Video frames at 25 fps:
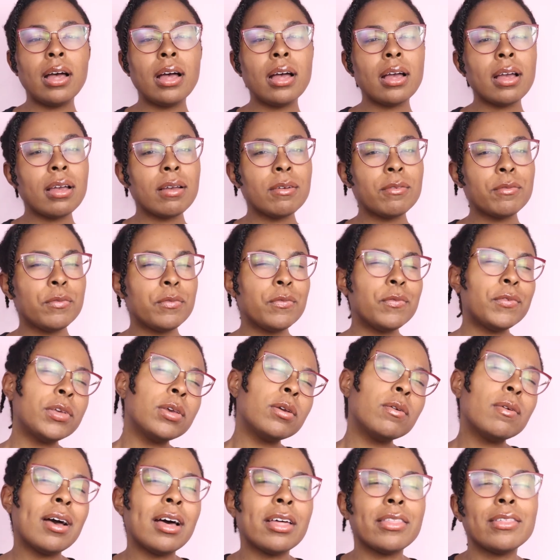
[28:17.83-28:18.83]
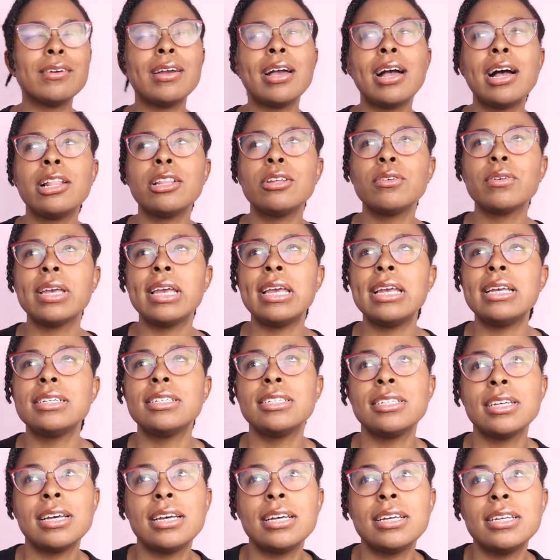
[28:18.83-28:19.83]
a few other
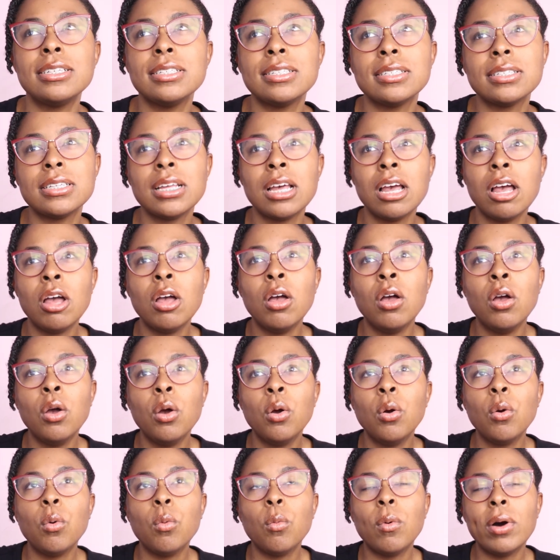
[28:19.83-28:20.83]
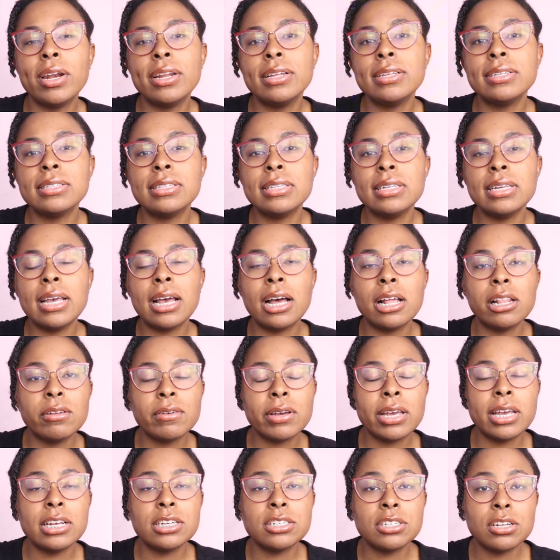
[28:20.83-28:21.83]
alocasias. One is the
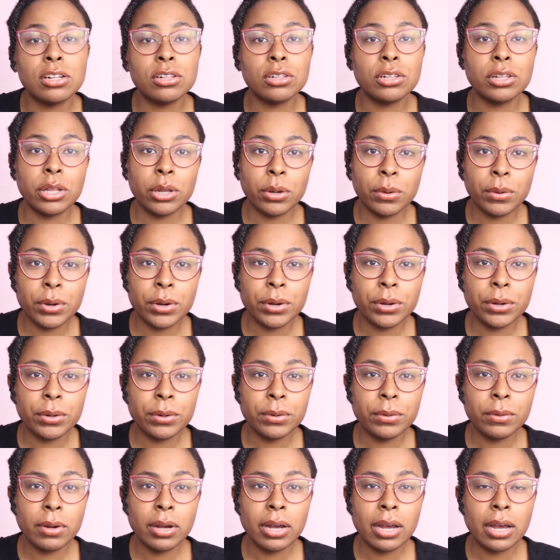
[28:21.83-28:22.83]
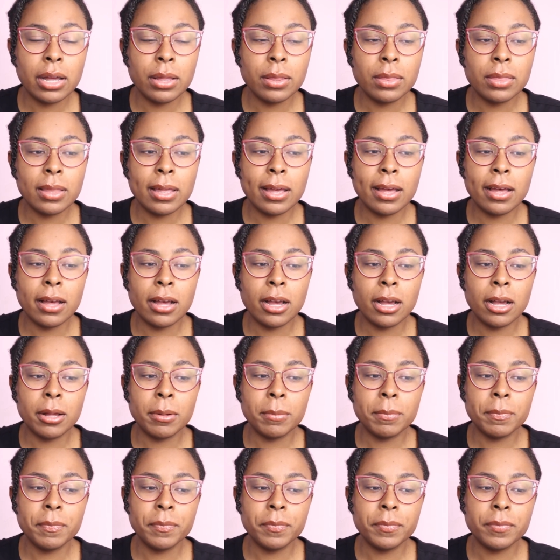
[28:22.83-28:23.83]
Alocasia loco.
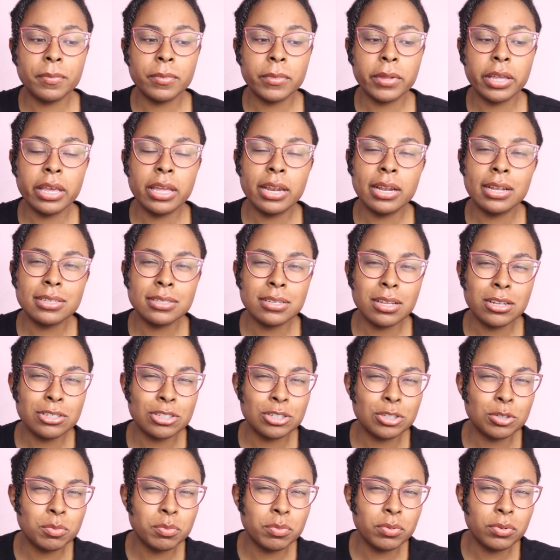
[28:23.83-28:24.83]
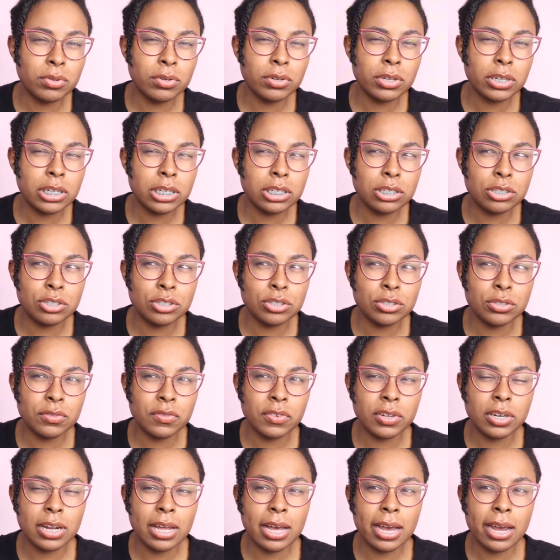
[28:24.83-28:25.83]
It is also pretty
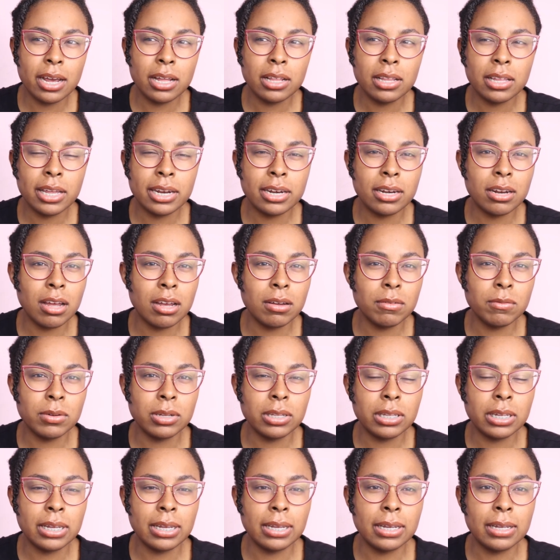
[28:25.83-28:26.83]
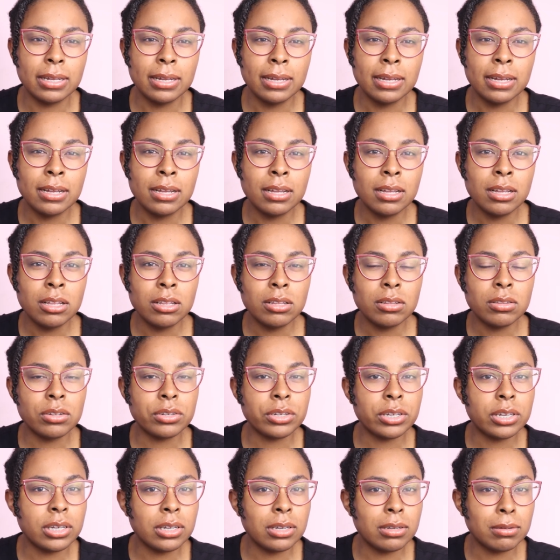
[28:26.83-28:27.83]
juvenile and not really
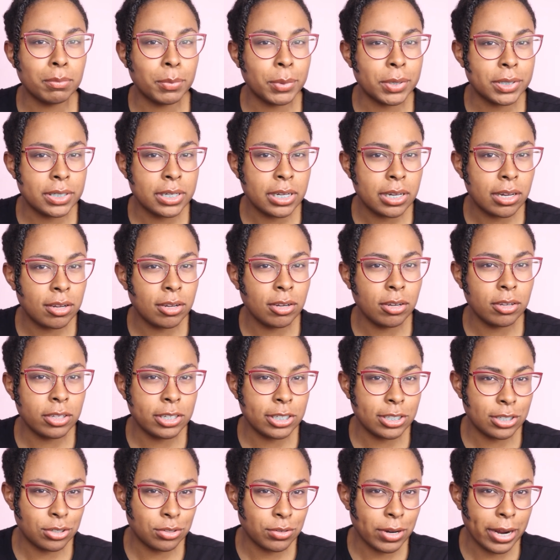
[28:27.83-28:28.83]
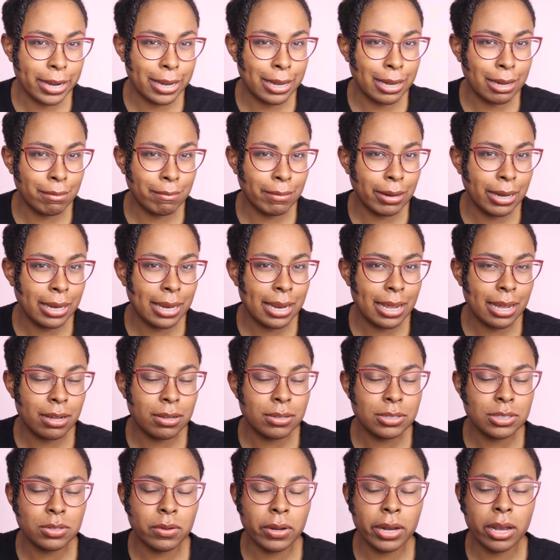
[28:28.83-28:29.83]
looking particularly striking right
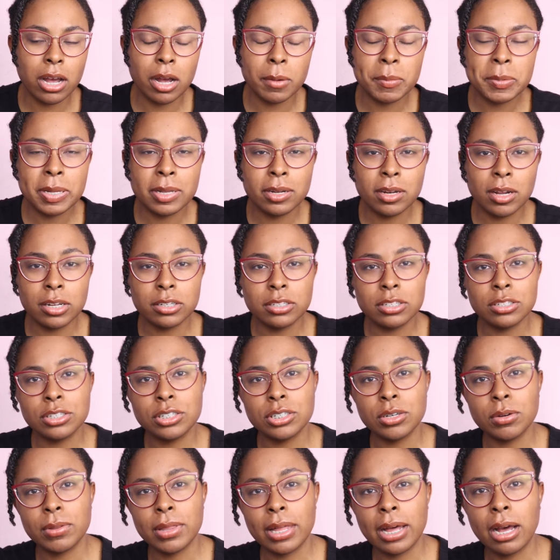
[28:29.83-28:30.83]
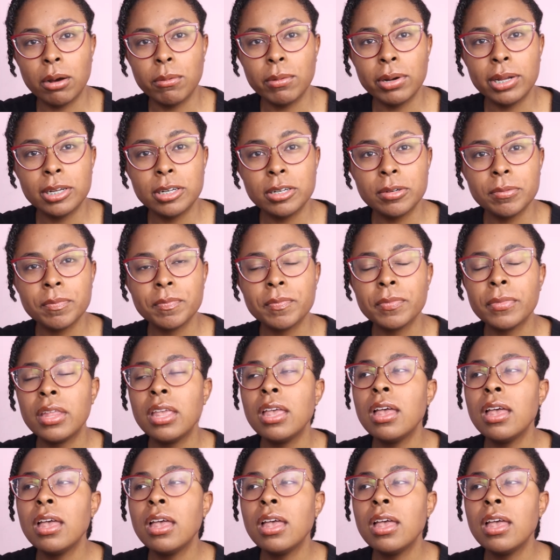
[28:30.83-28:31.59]
now, so I opted not to show that one.